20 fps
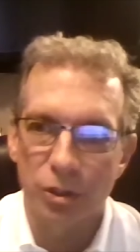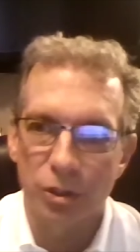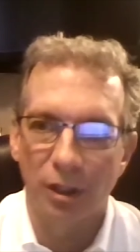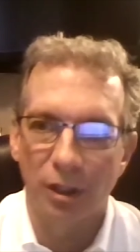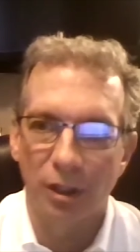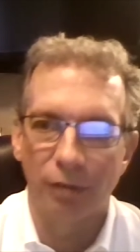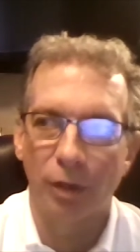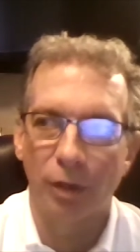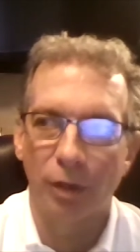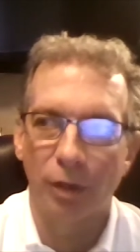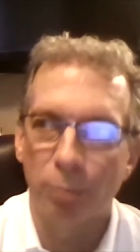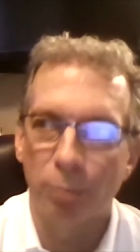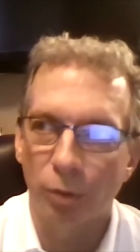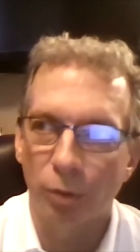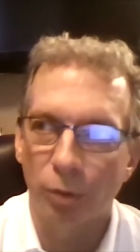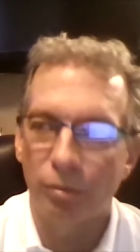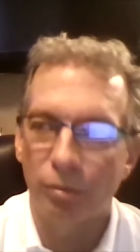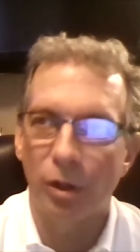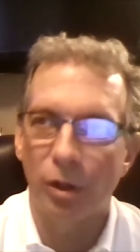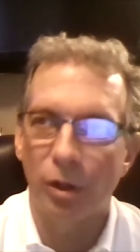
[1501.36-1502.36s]
of our
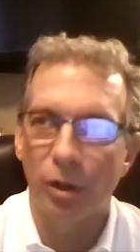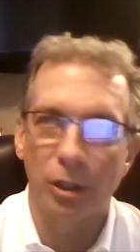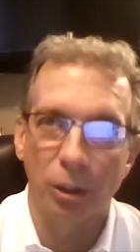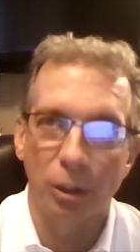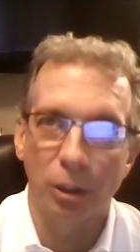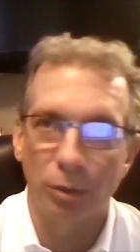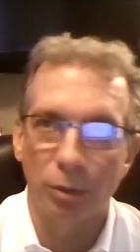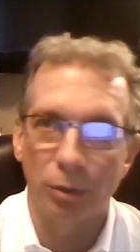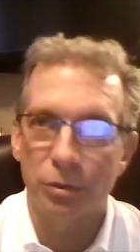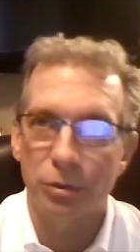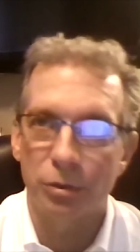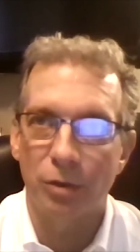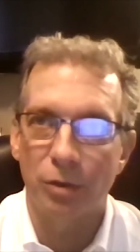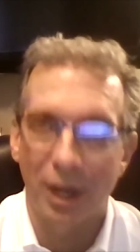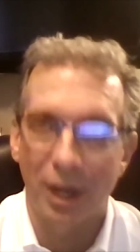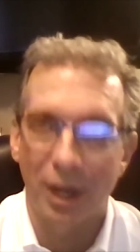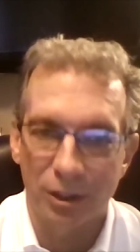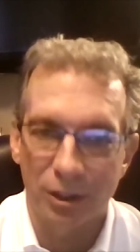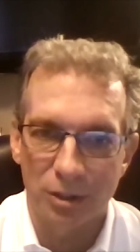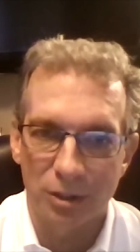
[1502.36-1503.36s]
portfolio of
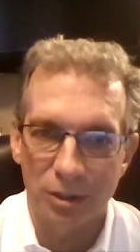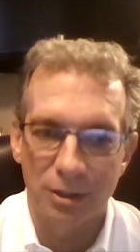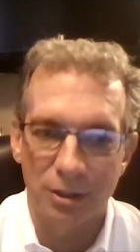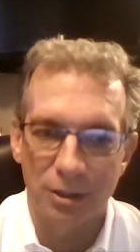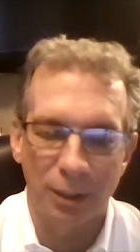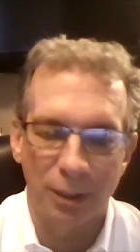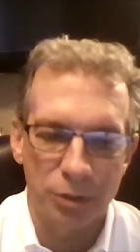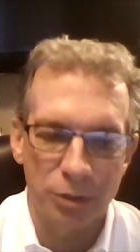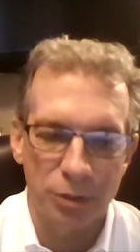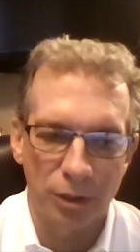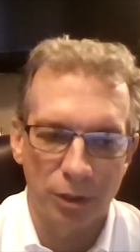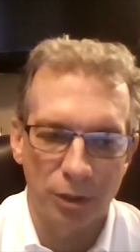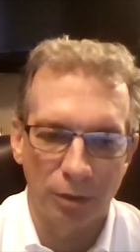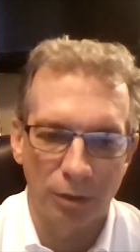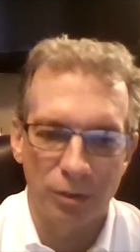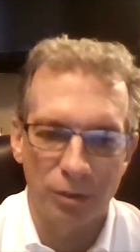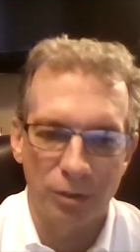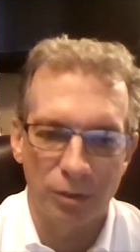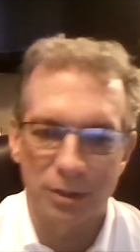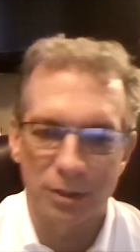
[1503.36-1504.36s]
strategies that I was talking
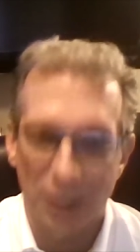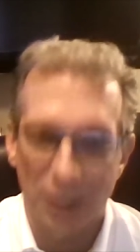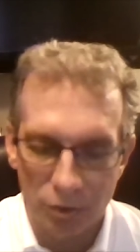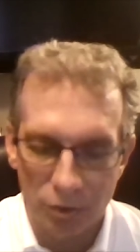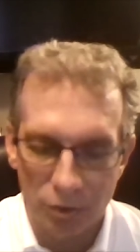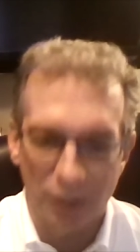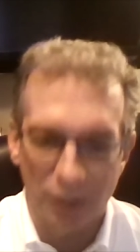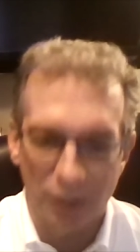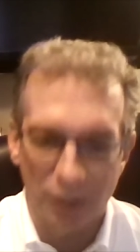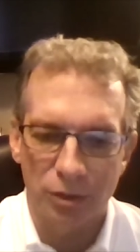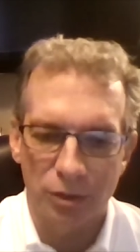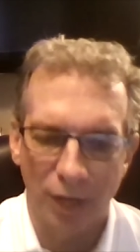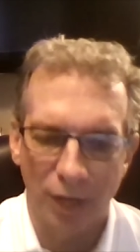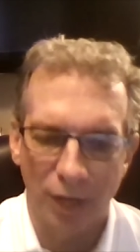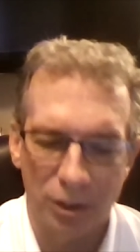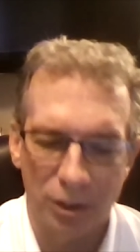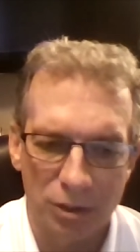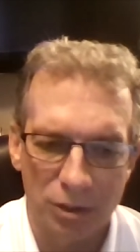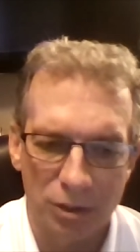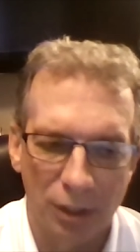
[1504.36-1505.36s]
of, these day trading
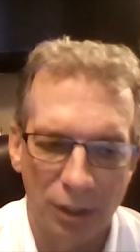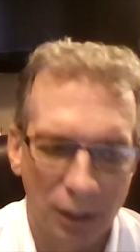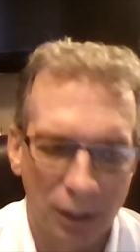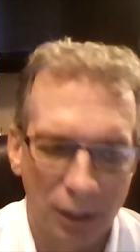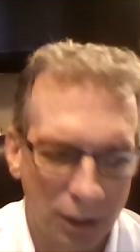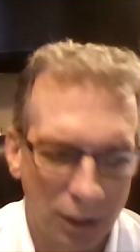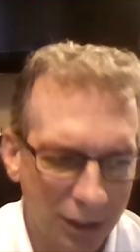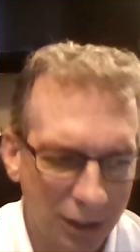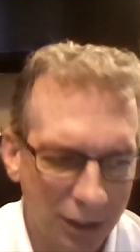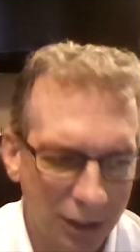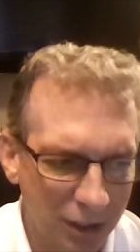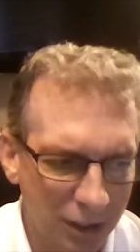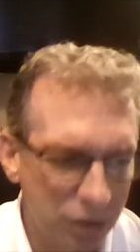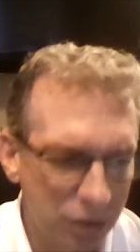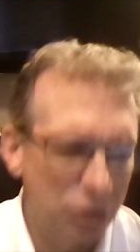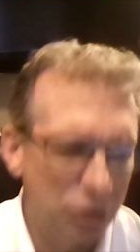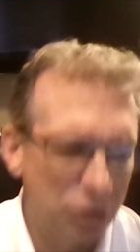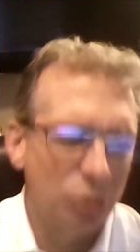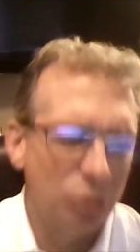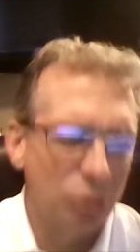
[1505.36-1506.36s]
strategies, in
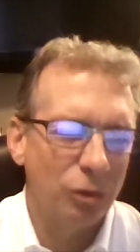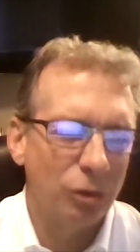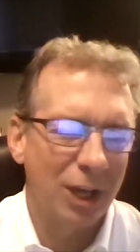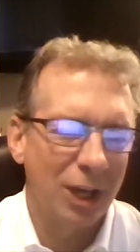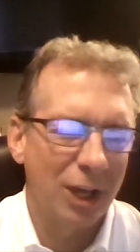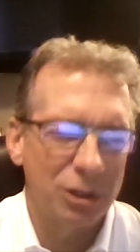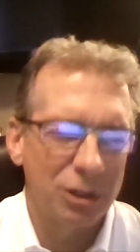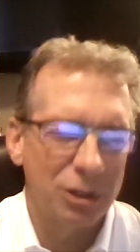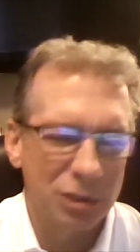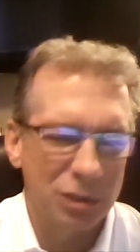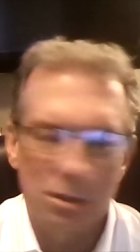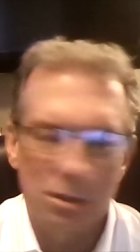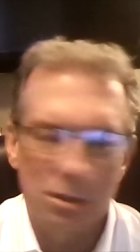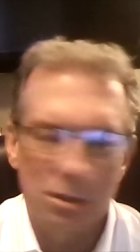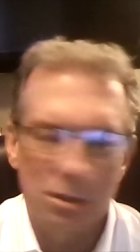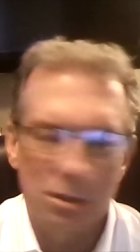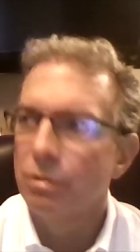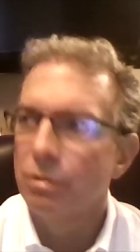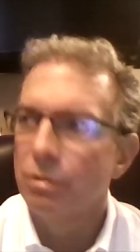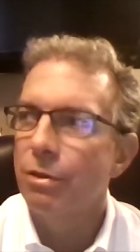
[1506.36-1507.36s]

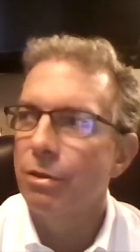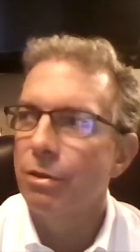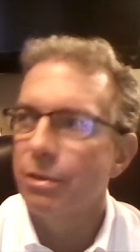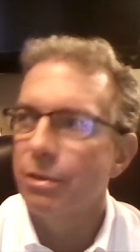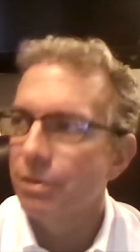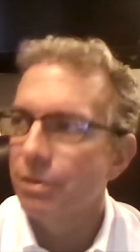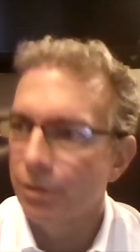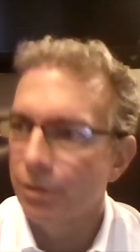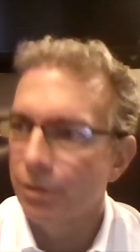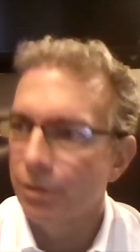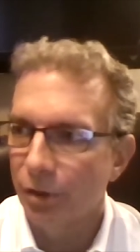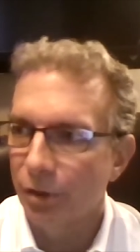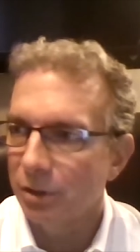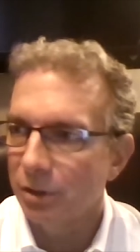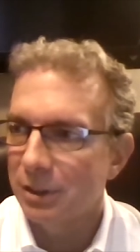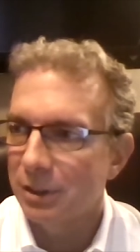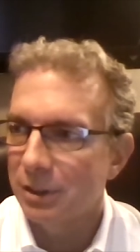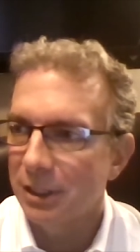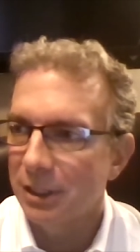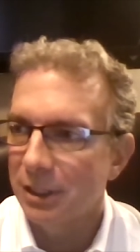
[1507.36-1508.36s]

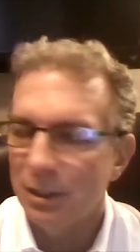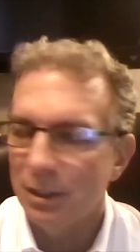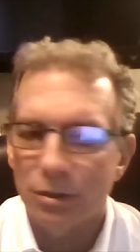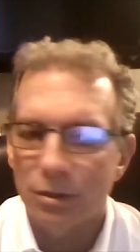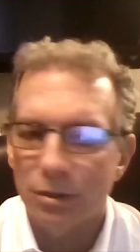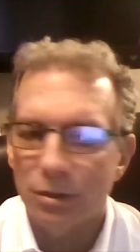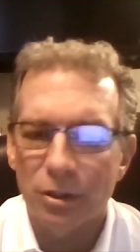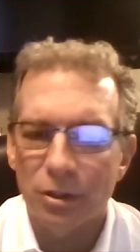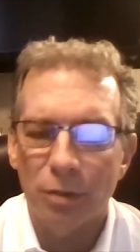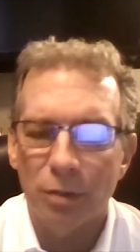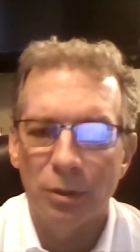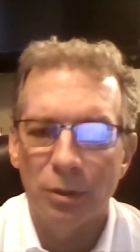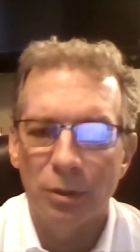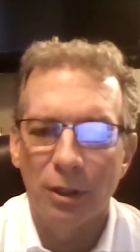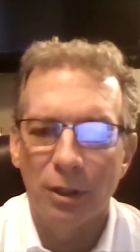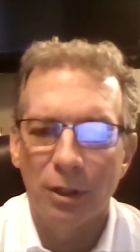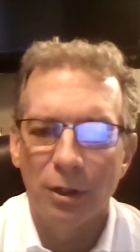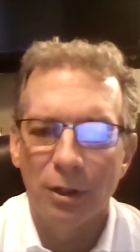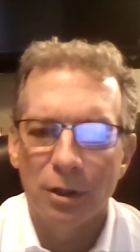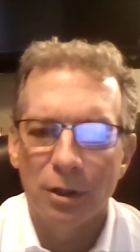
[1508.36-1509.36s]
2013 or so.
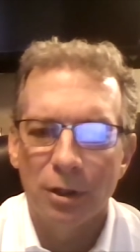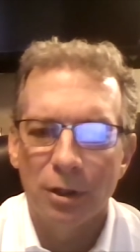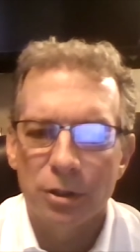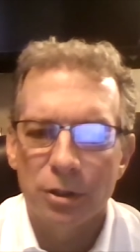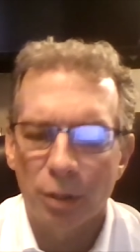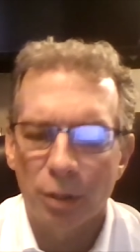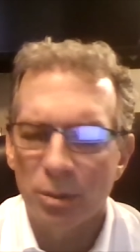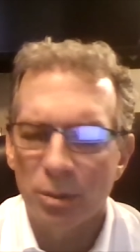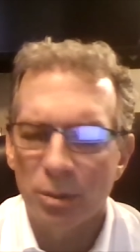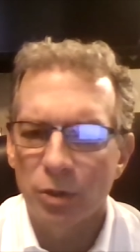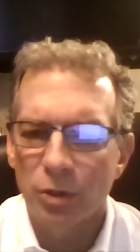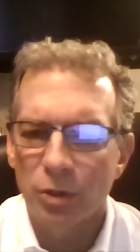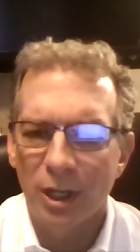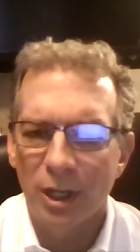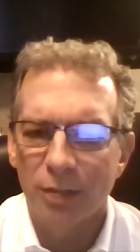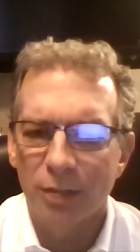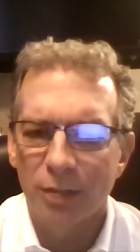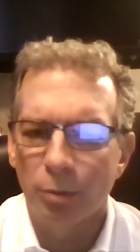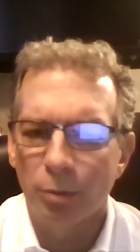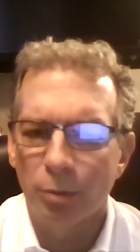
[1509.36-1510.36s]
So I've been
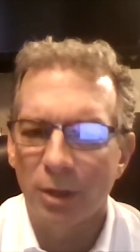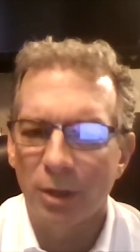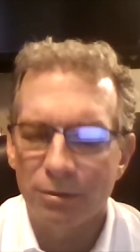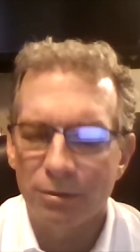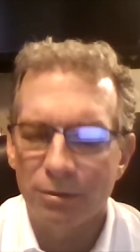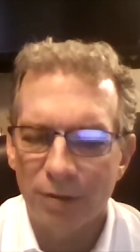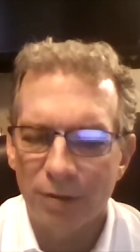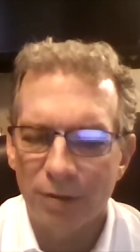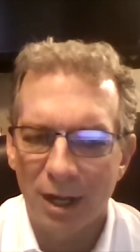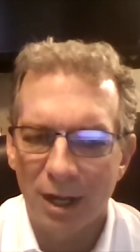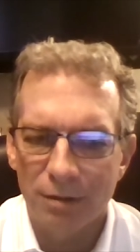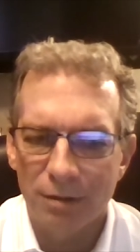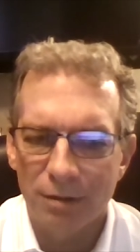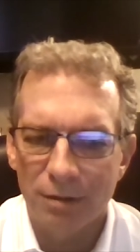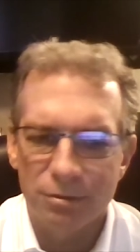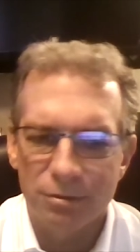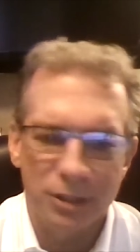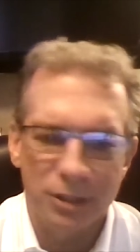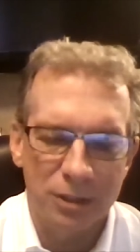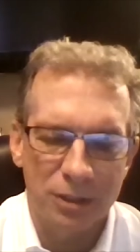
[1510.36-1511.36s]
trading it for about 5,
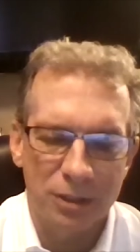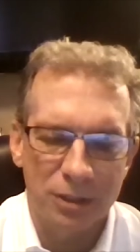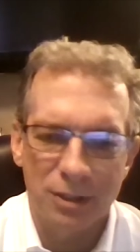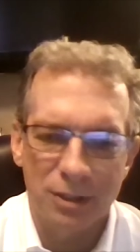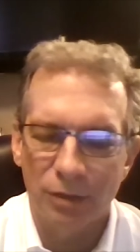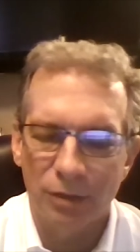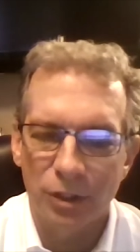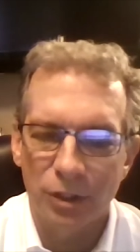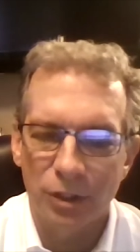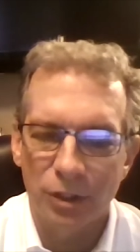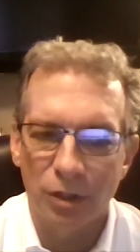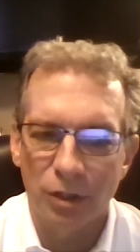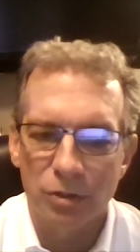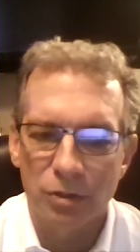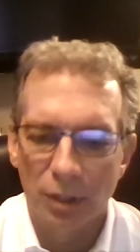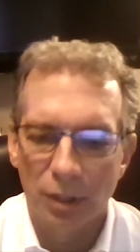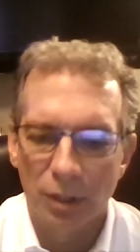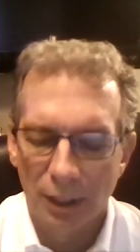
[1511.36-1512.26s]
6, 7 years.